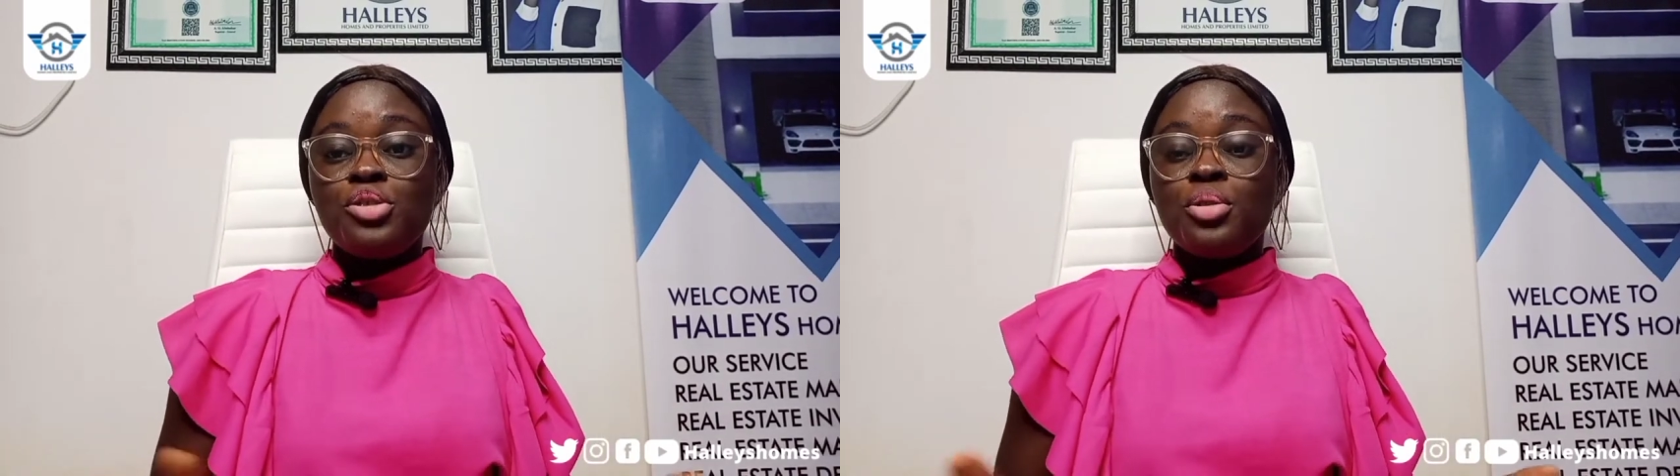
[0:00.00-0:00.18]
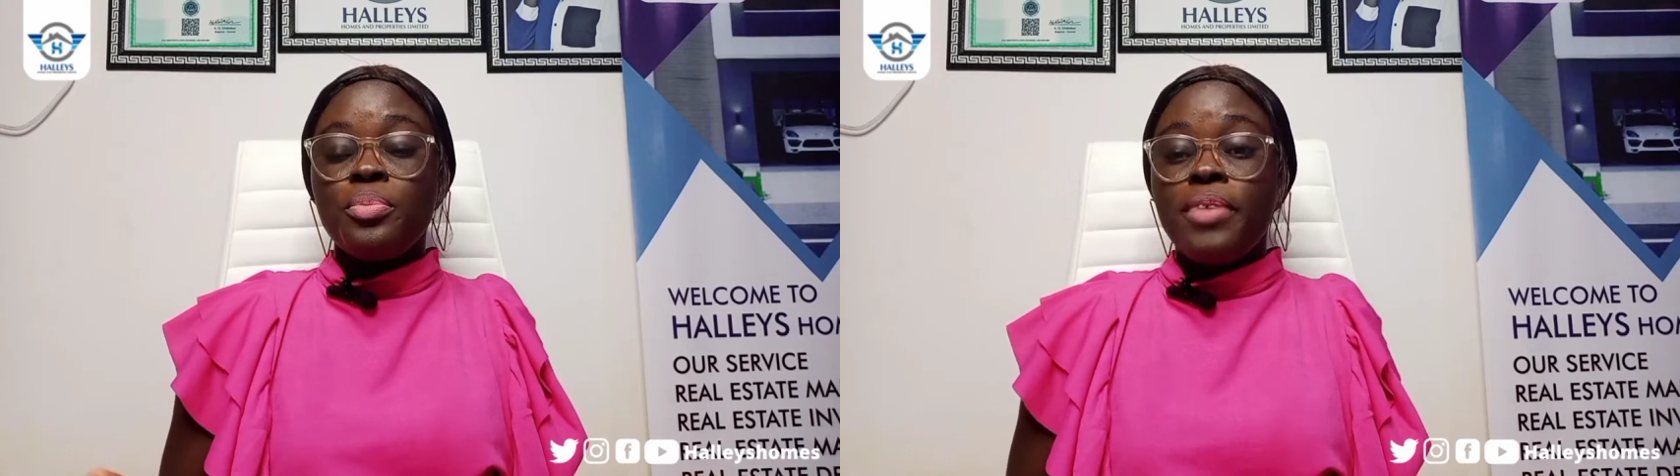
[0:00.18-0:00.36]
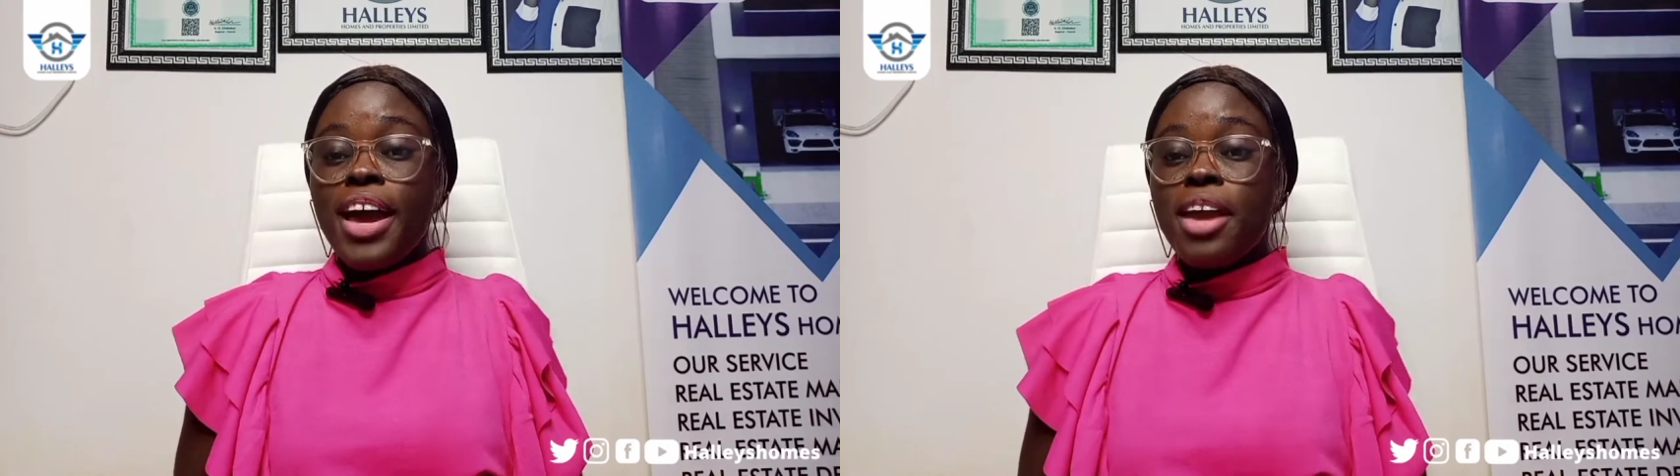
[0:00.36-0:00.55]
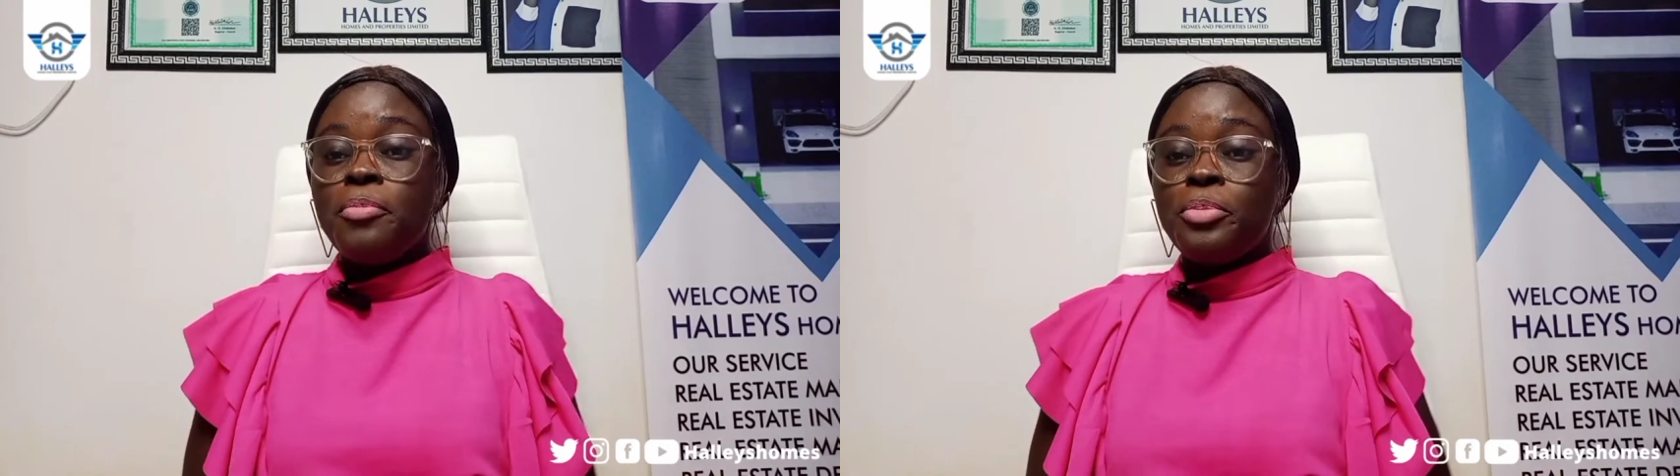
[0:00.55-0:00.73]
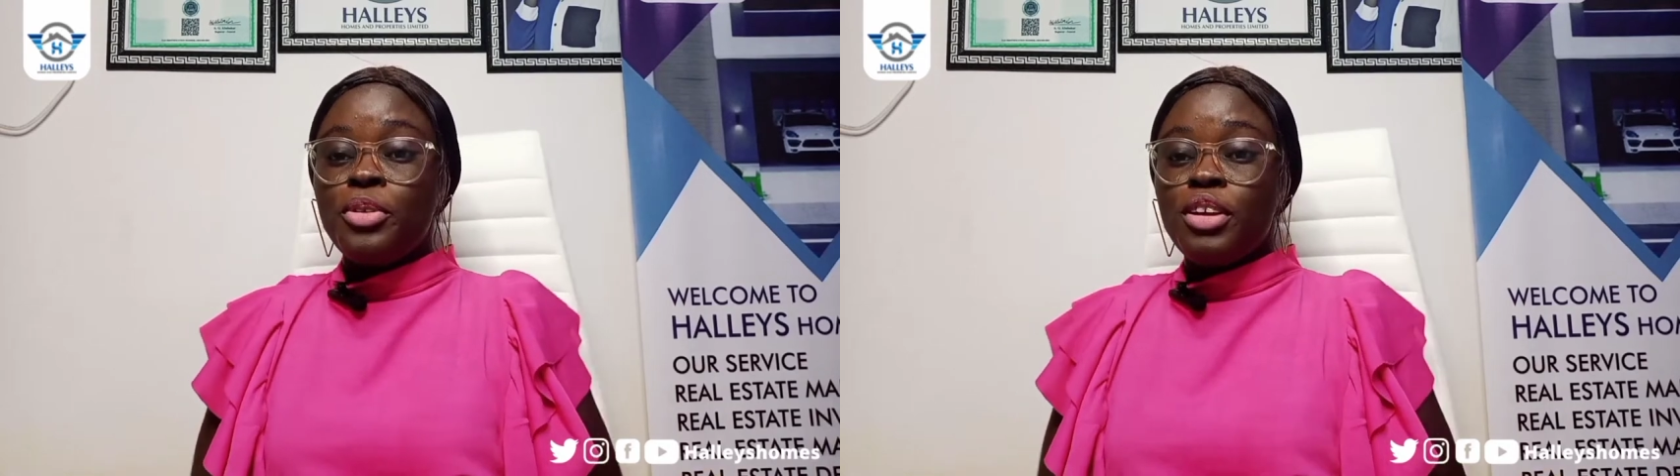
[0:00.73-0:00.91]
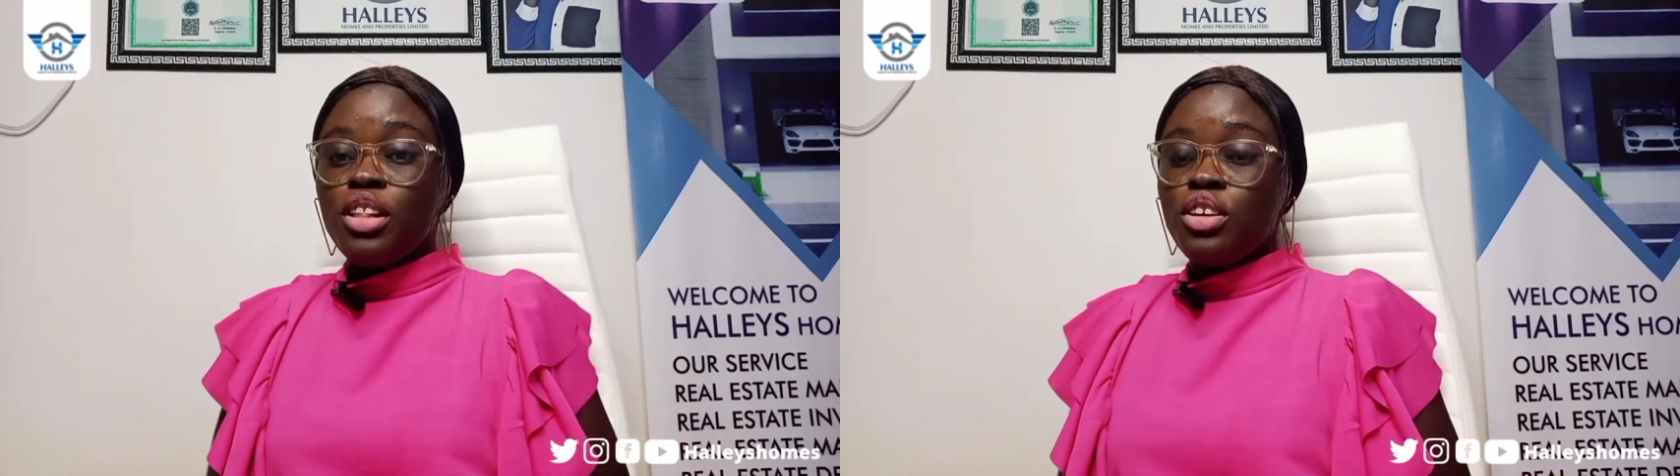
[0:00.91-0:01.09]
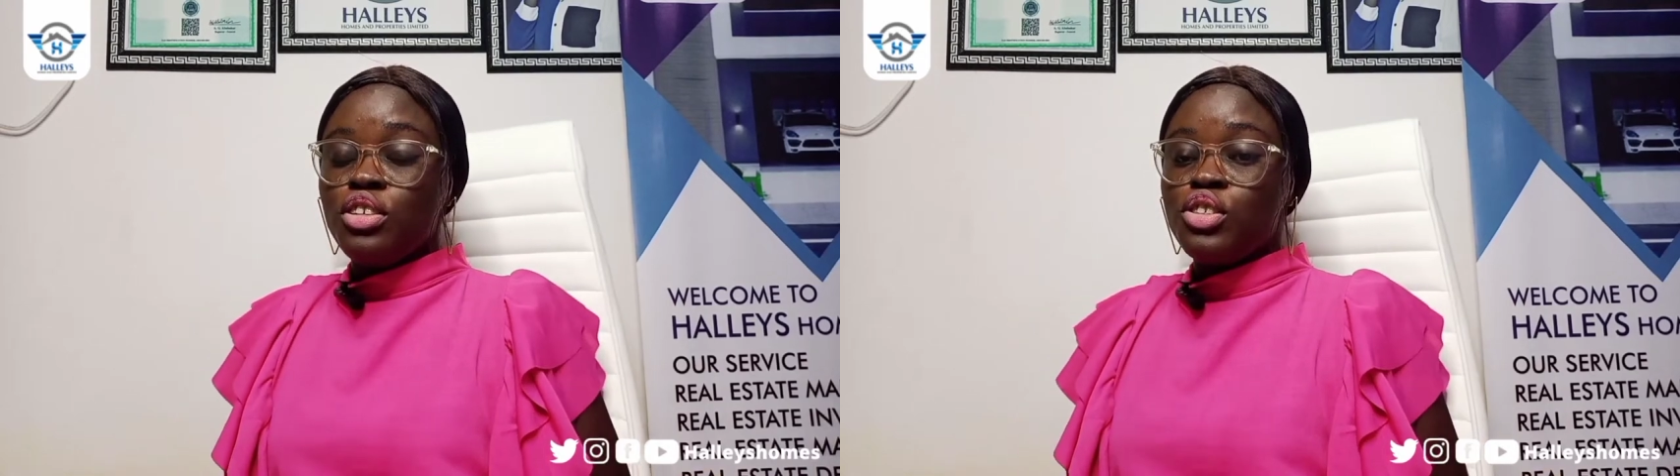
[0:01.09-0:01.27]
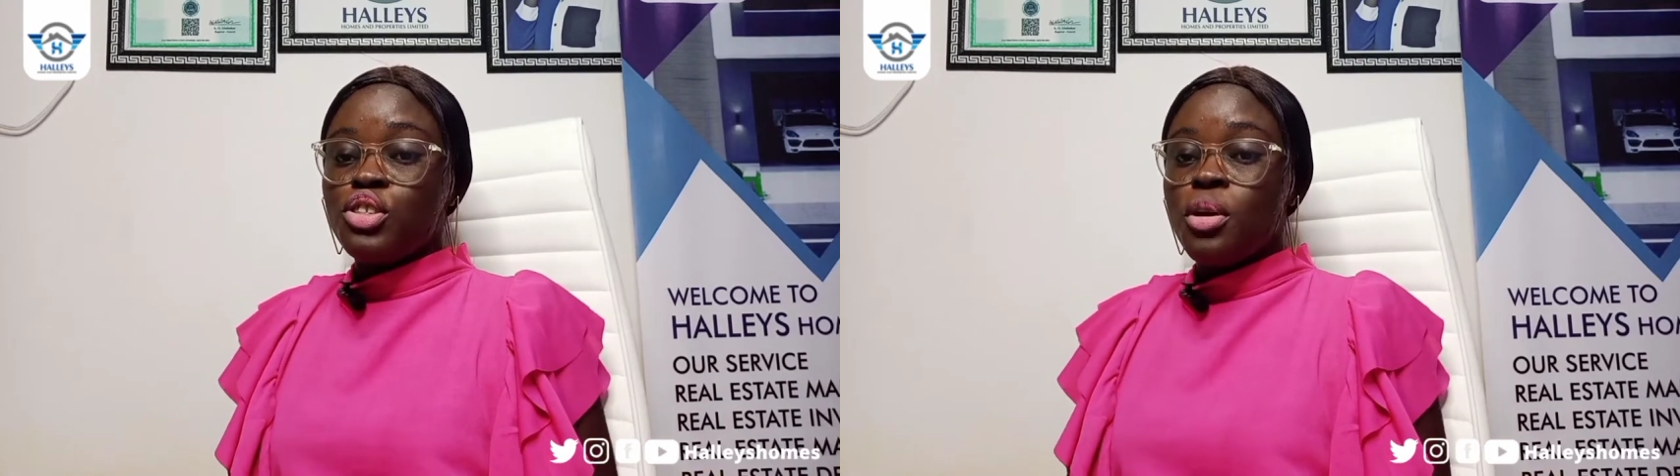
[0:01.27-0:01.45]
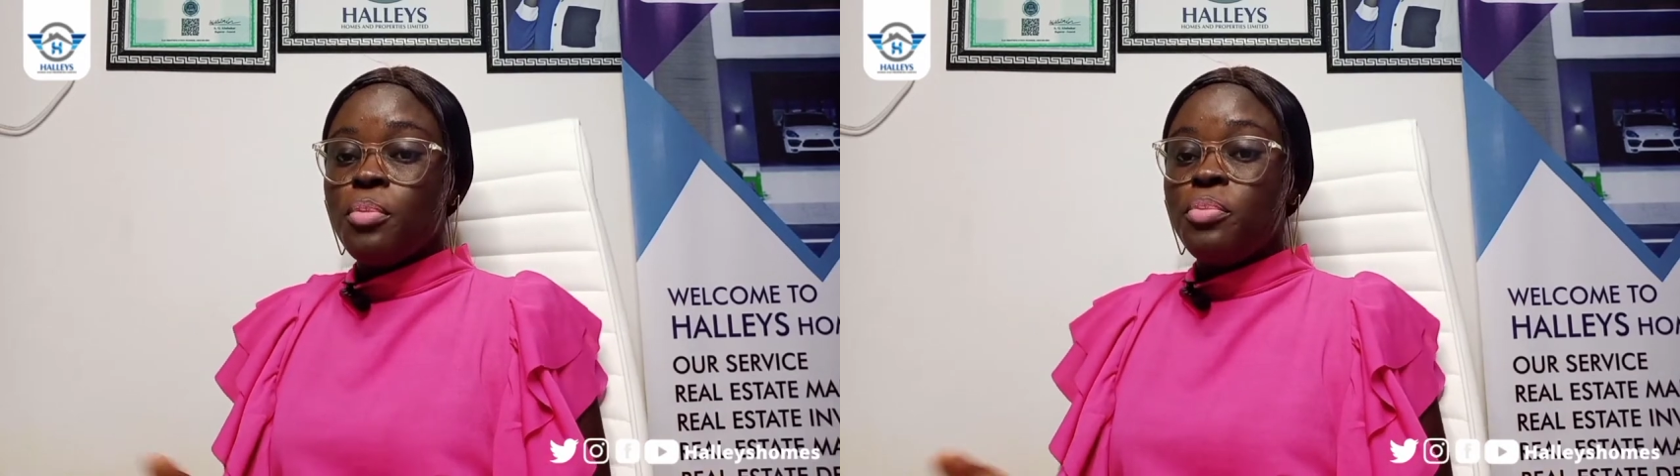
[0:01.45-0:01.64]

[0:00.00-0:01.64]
to buy pre-launch